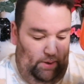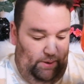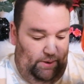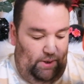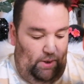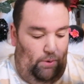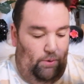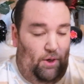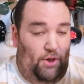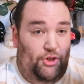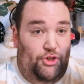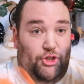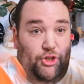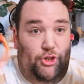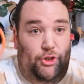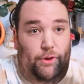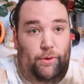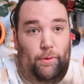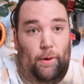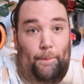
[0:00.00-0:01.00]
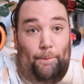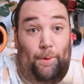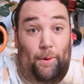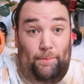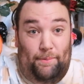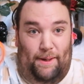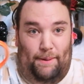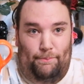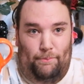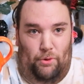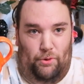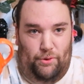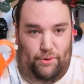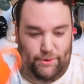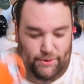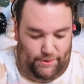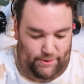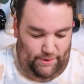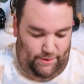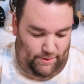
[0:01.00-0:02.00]
So, I've got two pumpkin
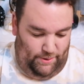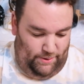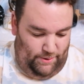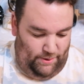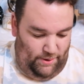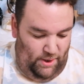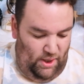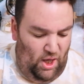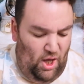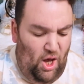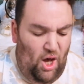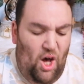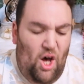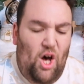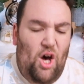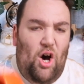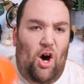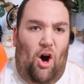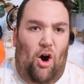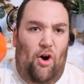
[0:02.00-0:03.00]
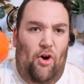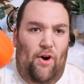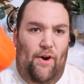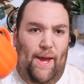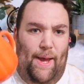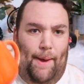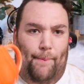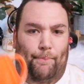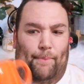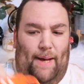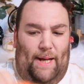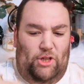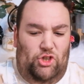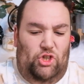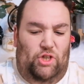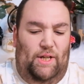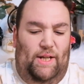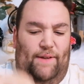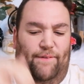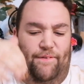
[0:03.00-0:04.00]
mugs. I am
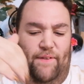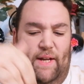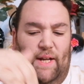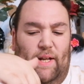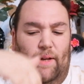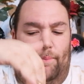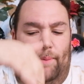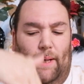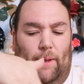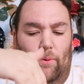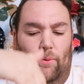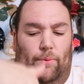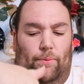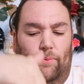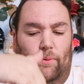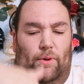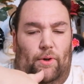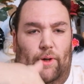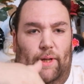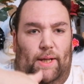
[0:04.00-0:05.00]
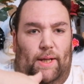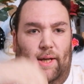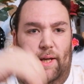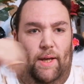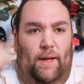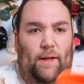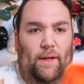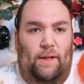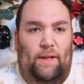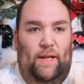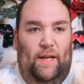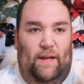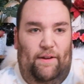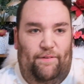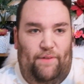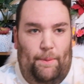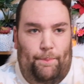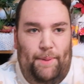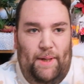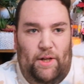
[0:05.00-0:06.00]
actually thinking about, like,
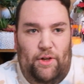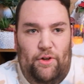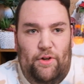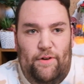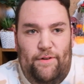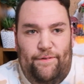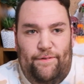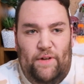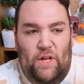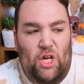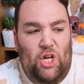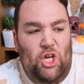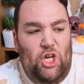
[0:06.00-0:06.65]
is that big enough?